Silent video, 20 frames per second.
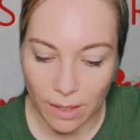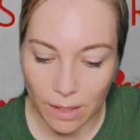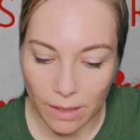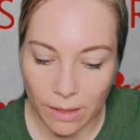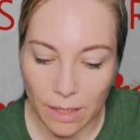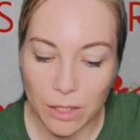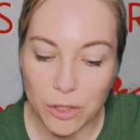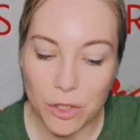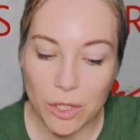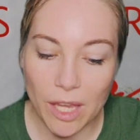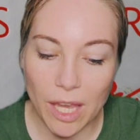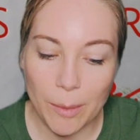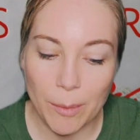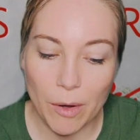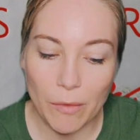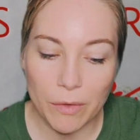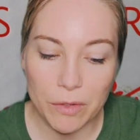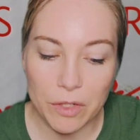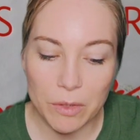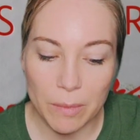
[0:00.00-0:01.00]
Then she came
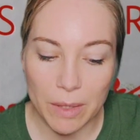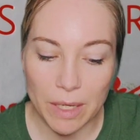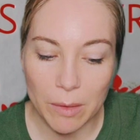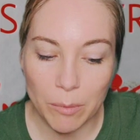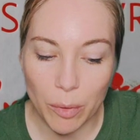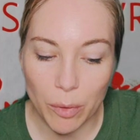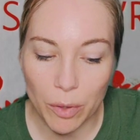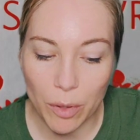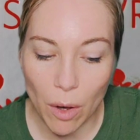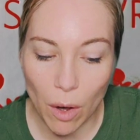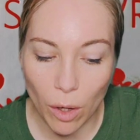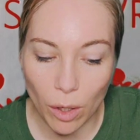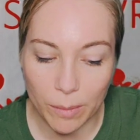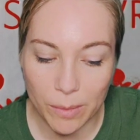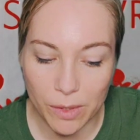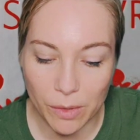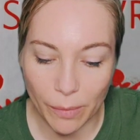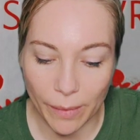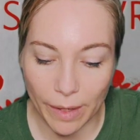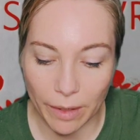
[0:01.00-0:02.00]
over to me and put her
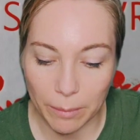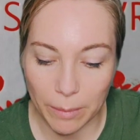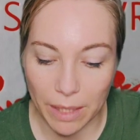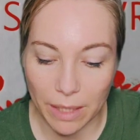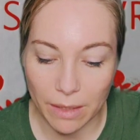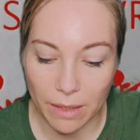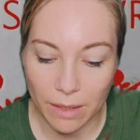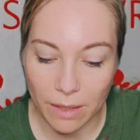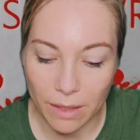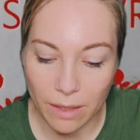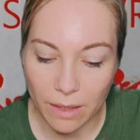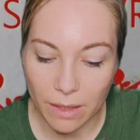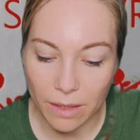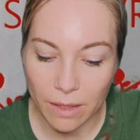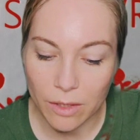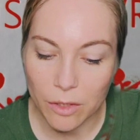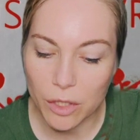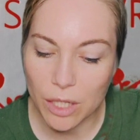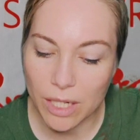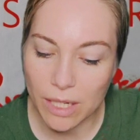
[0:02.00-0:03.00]
arms around me.
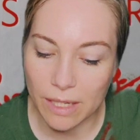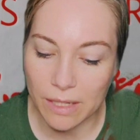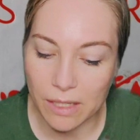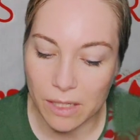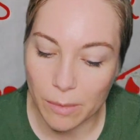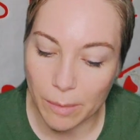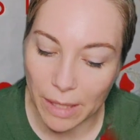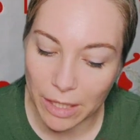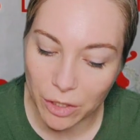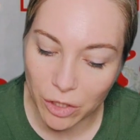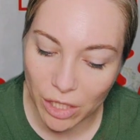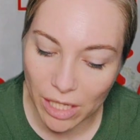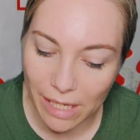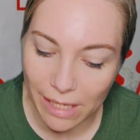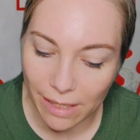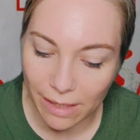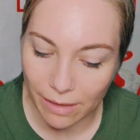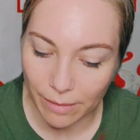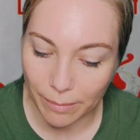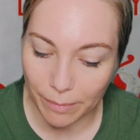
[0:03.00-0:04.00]
She kissed my
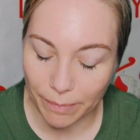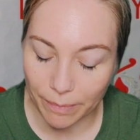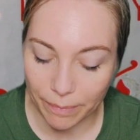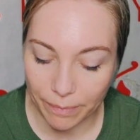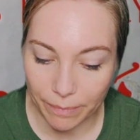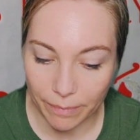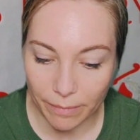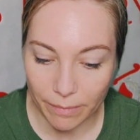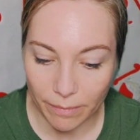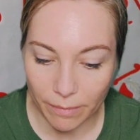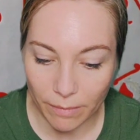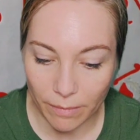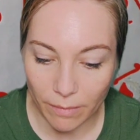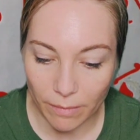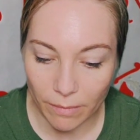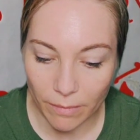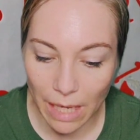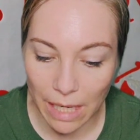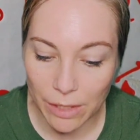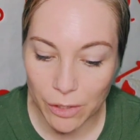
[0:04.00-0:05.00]
cheek.
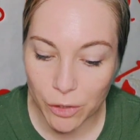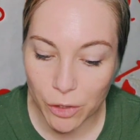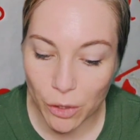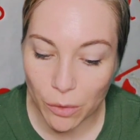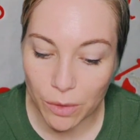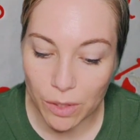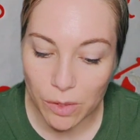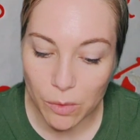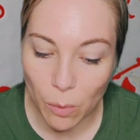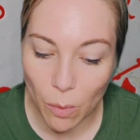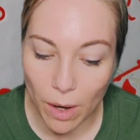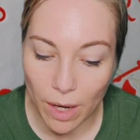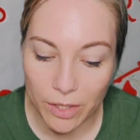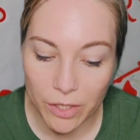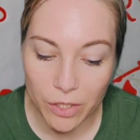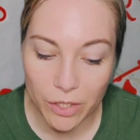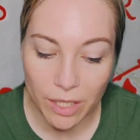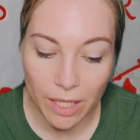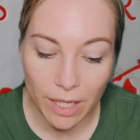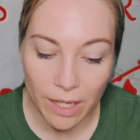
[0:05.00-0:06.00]
As Jonas
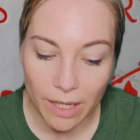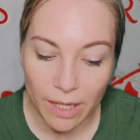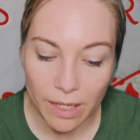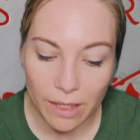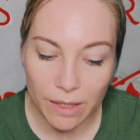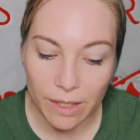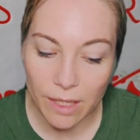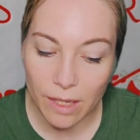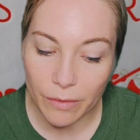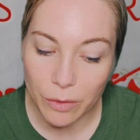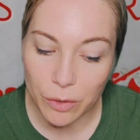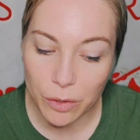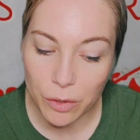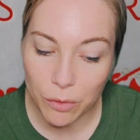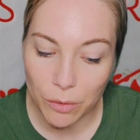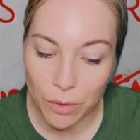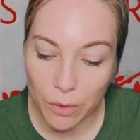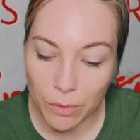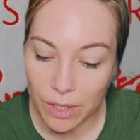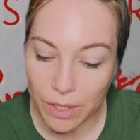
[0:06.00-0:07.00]
watched, the giver
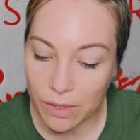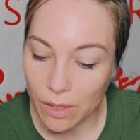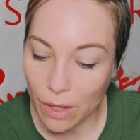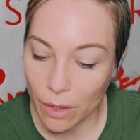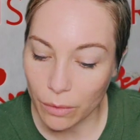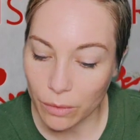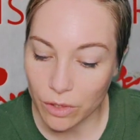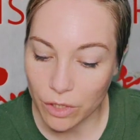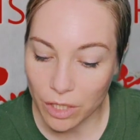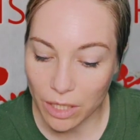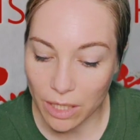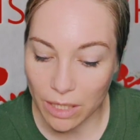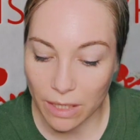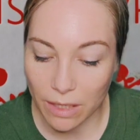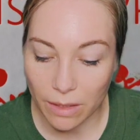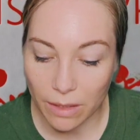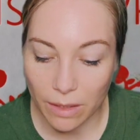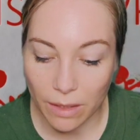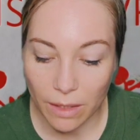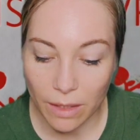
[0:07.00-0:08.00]
stroked his own
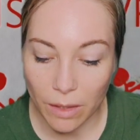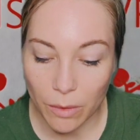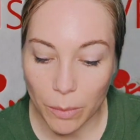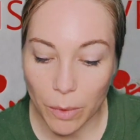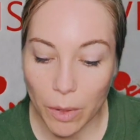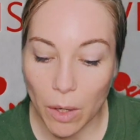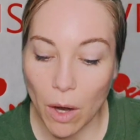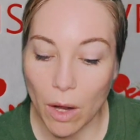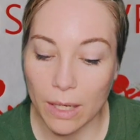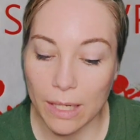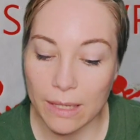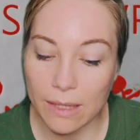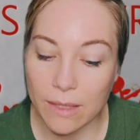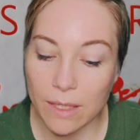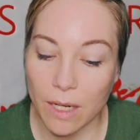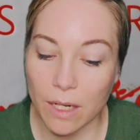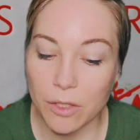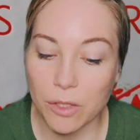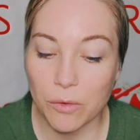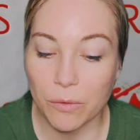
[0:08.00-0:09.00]
cheek, recalling the
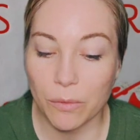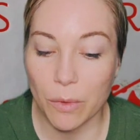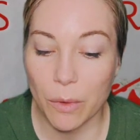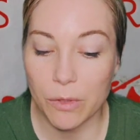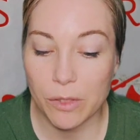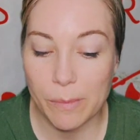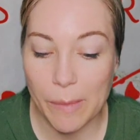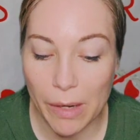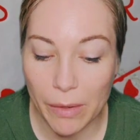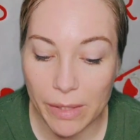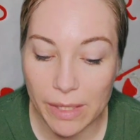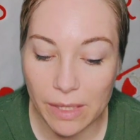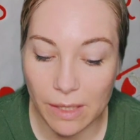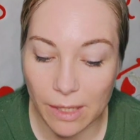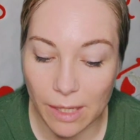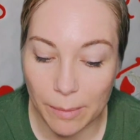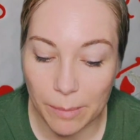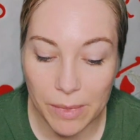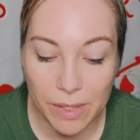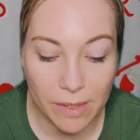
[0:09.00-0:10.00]
touch of Rosemary's
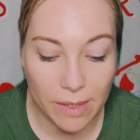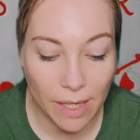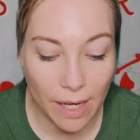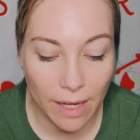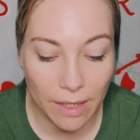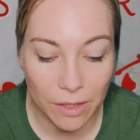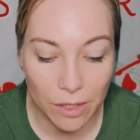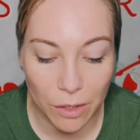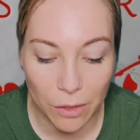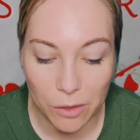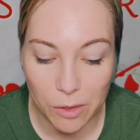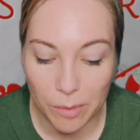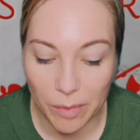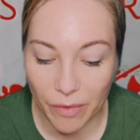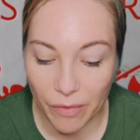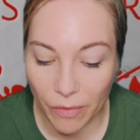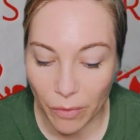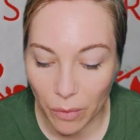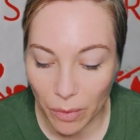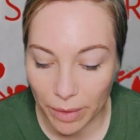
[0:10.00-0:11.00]
lips 10 years
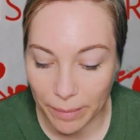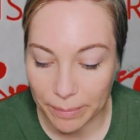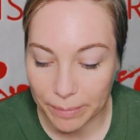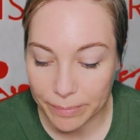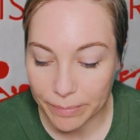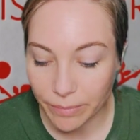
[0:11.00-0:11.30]
before.